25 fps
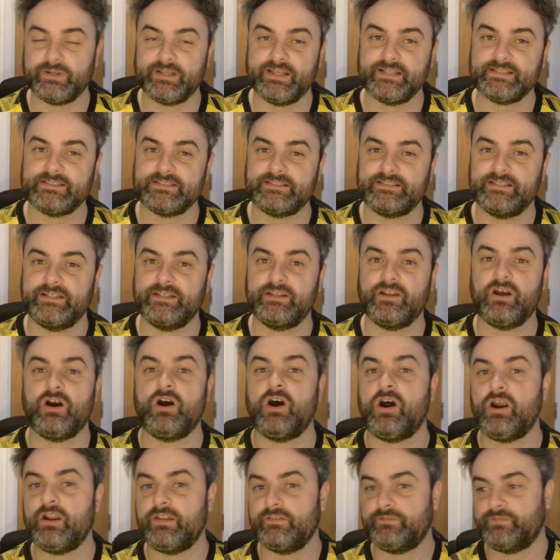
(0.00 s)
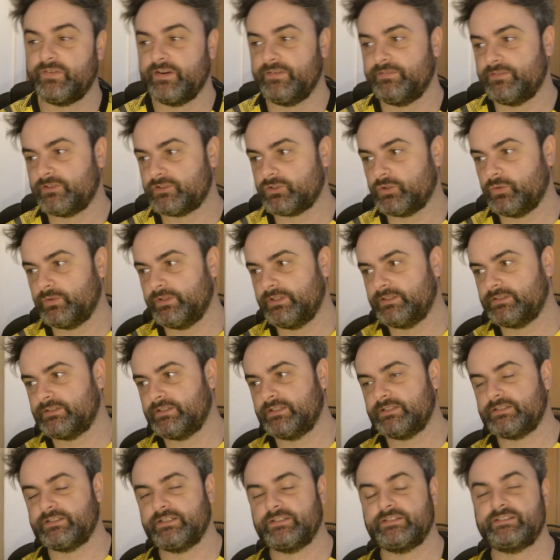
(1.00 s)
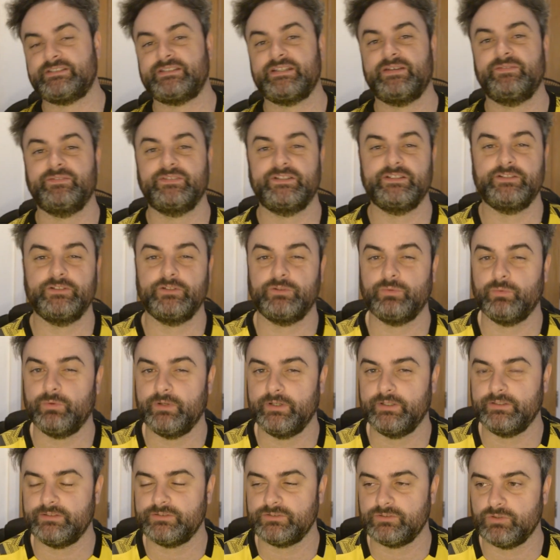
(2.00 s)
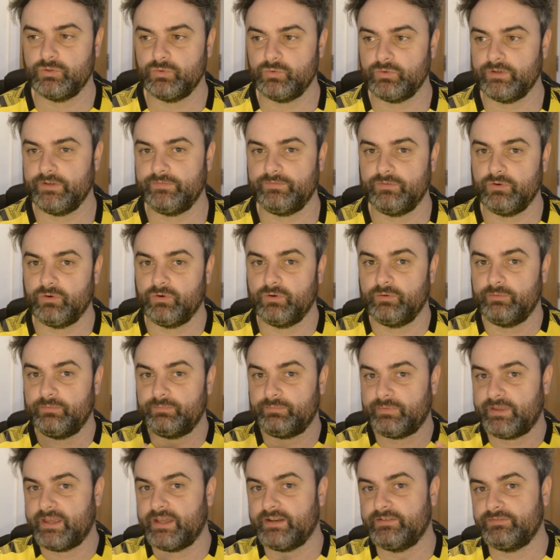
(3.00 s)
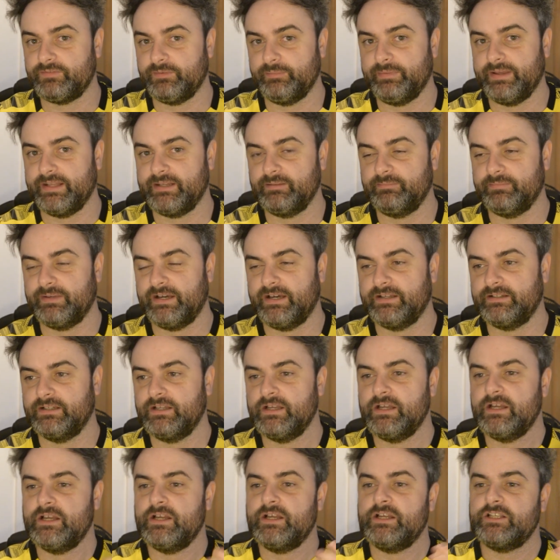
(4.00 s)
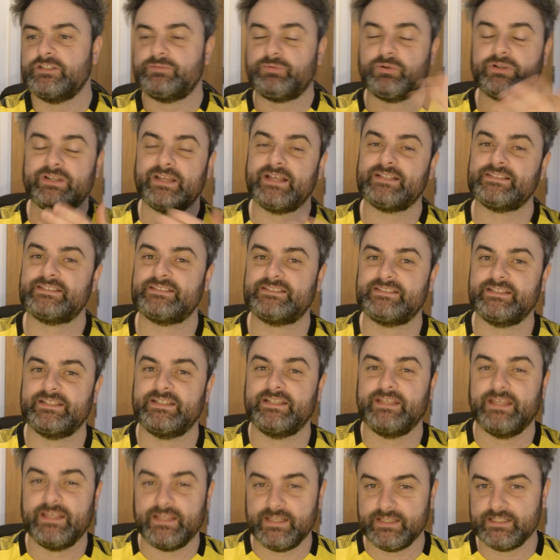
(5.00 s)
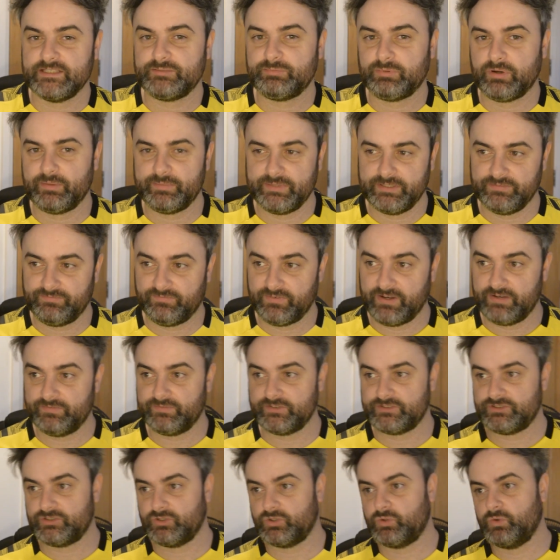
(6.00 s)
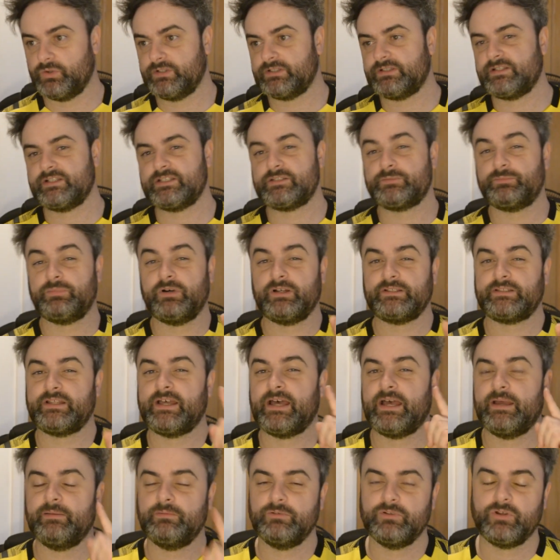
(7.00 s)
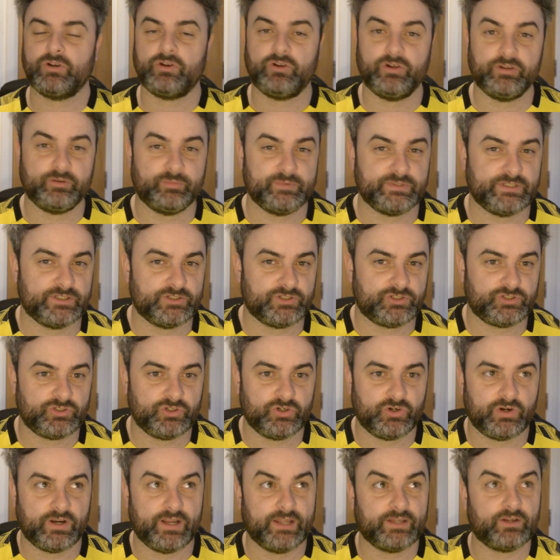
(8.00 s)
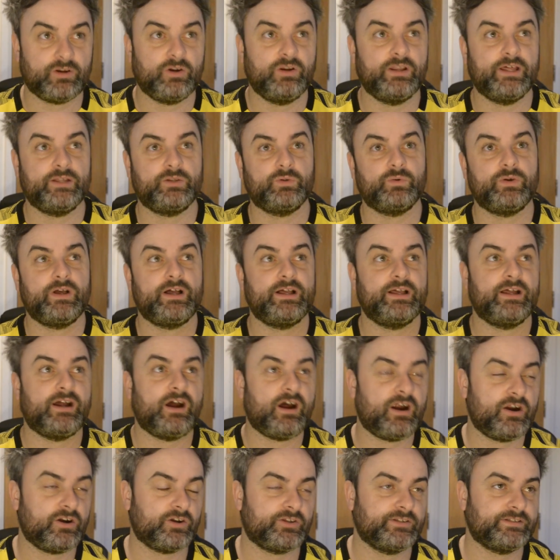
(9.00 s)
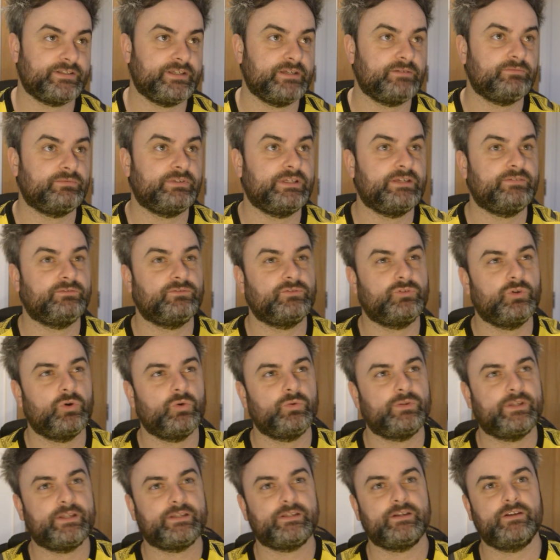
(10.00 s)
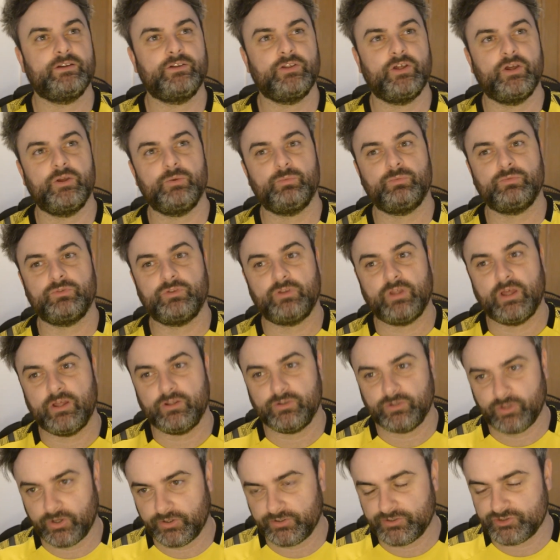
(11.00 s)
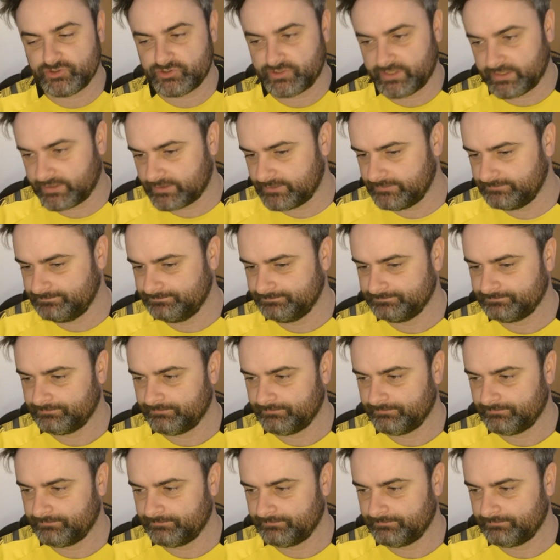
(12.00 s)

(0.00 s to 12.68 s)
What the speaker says: Kansas City are the favourites going into this at 17-20. So if you're kind of a betting man, Sporting Kansas City is probably the favourites to go into this, but I'm not 100% sure. I think Orlando are a good team, even though that they're now down a striker.